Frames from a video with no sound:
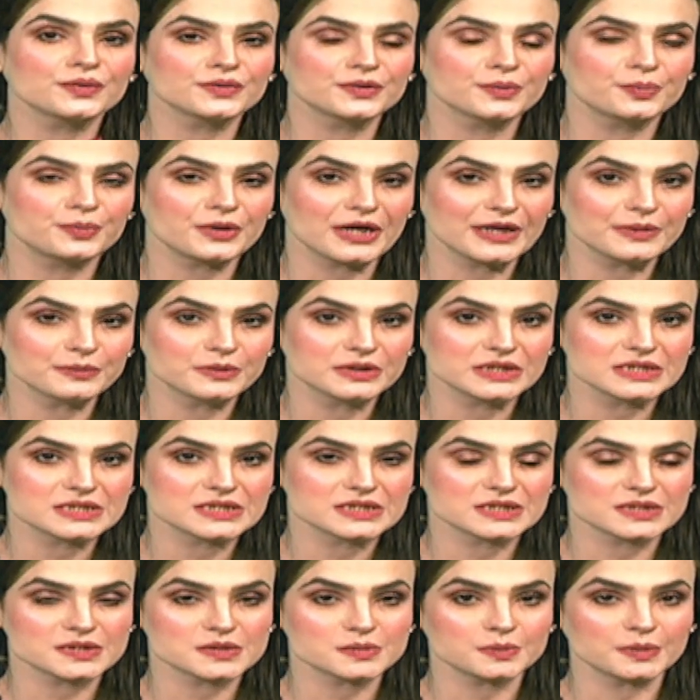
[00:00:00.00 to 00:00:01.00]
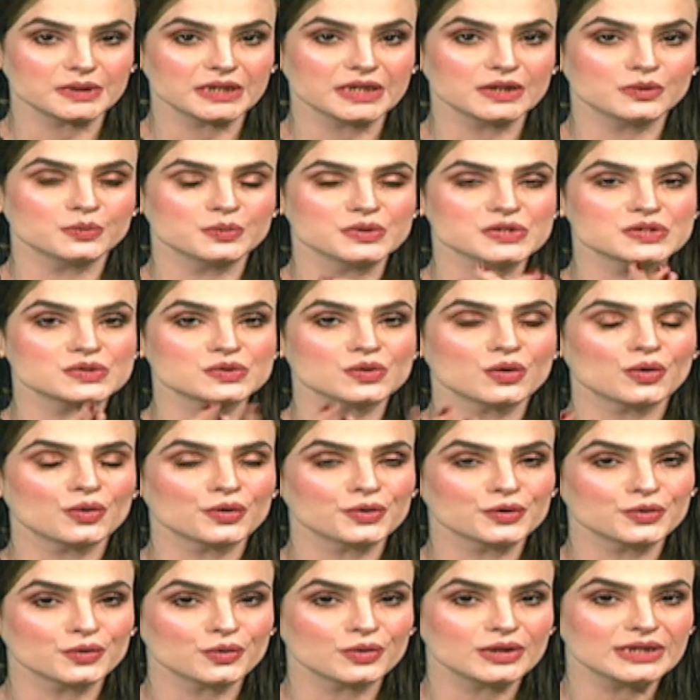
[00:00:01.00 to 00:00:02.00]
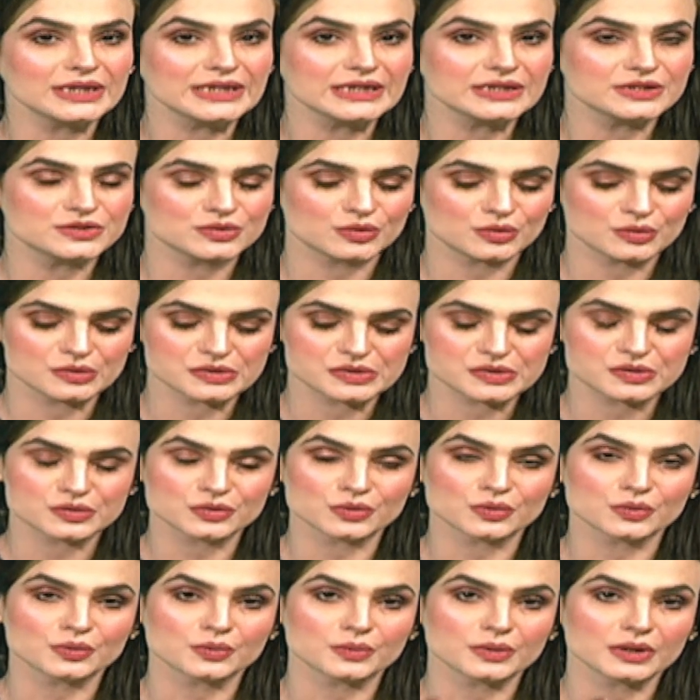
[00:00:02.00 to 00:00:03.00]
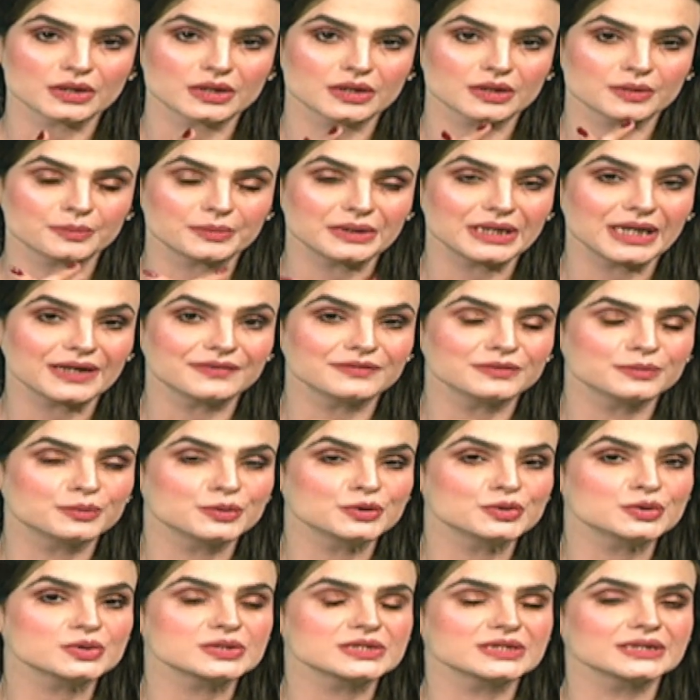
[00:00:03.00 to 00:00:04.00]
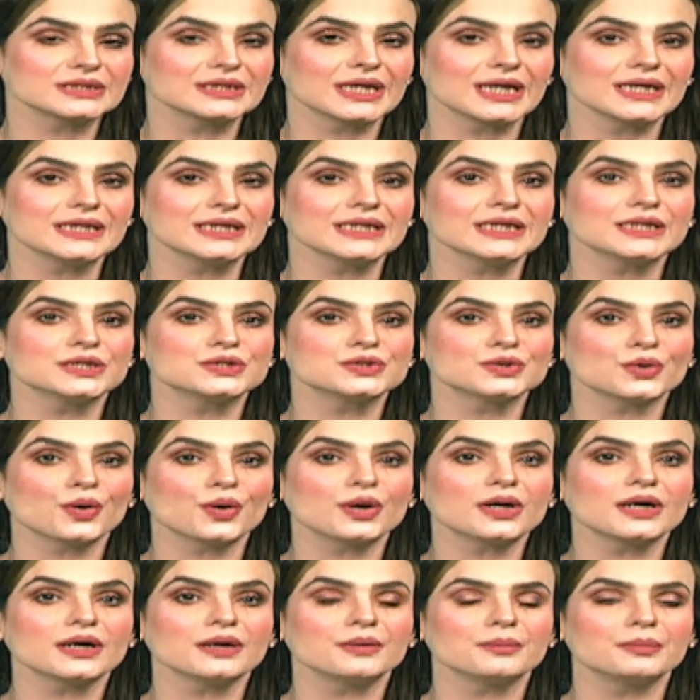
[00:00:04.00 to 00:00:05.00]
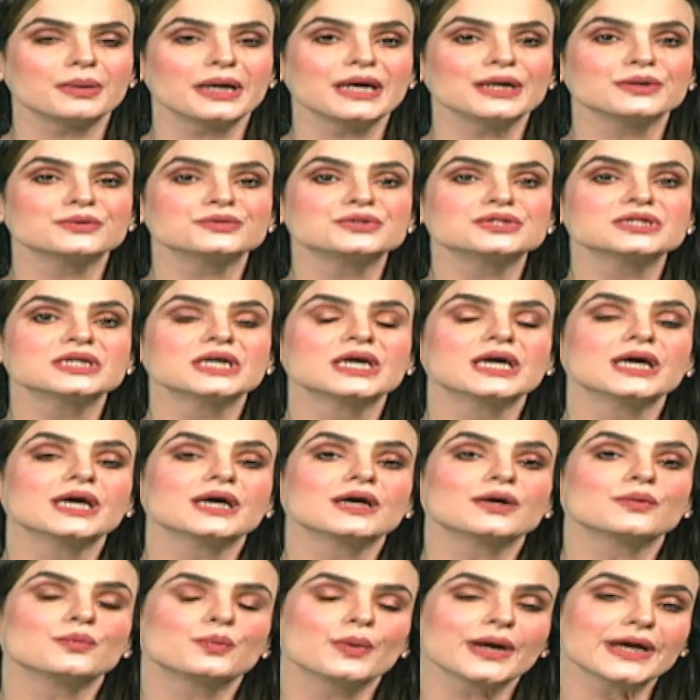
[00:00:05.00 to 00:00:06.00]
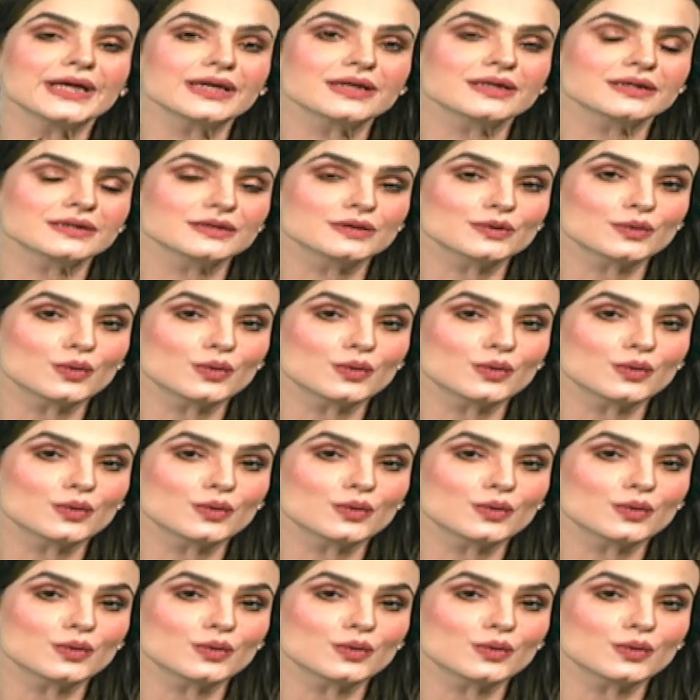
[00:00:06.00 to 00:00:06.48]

the Prime Minister speak. We saw your leader also, Bilawal Bhutto Zardari, talk about when the